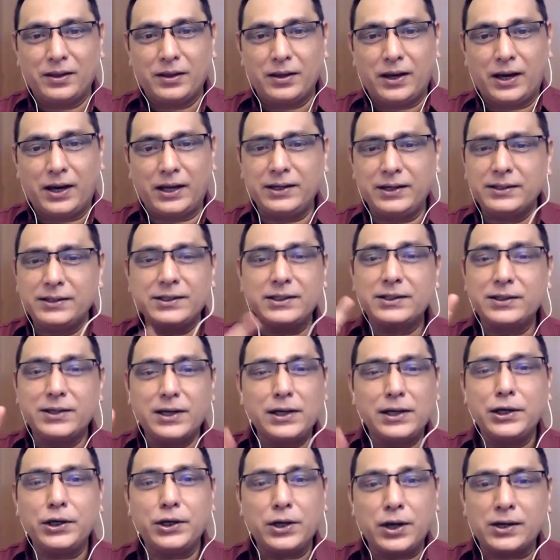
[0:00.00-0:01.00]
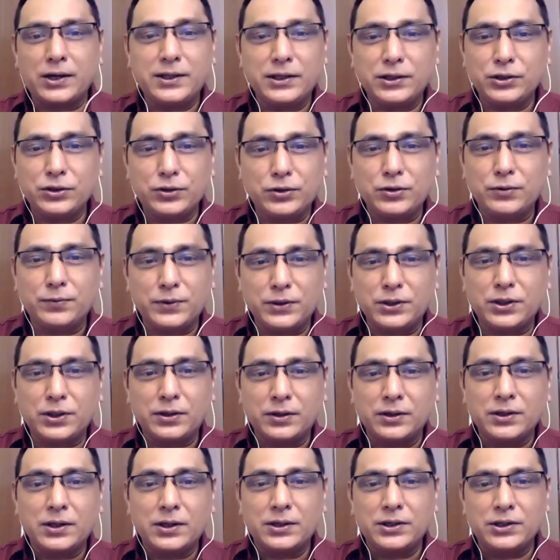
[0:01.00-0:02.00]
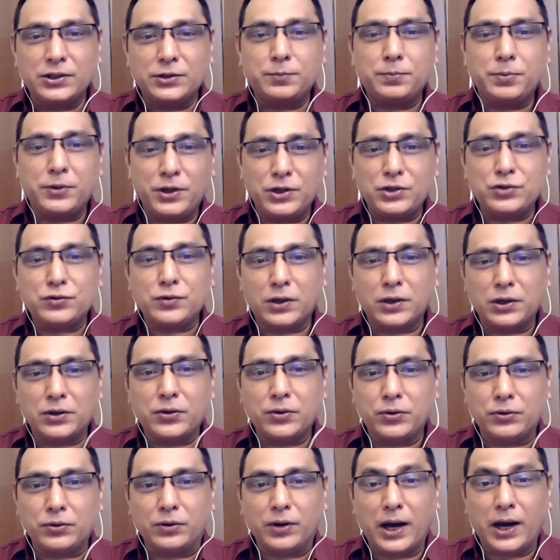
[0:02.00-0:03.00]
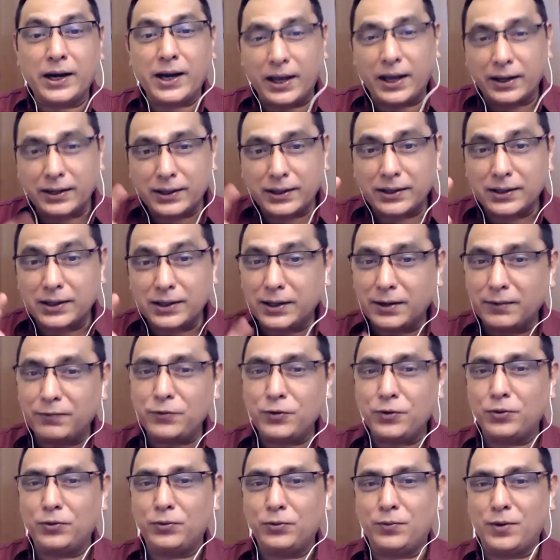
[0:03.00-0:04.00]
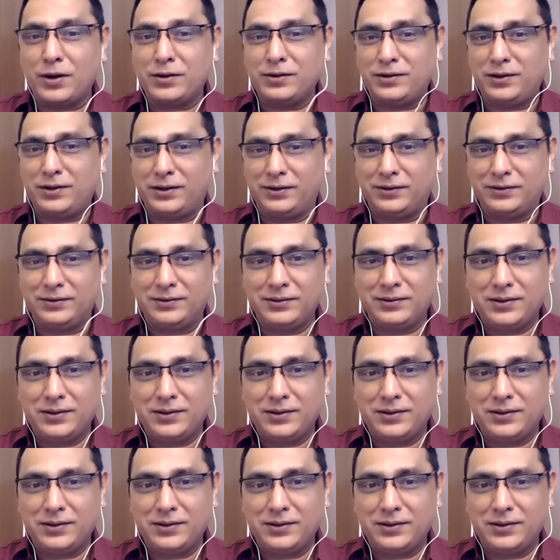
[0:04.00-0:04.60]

And it is really nothing to do with the spiritual guru. And I can give you one thing.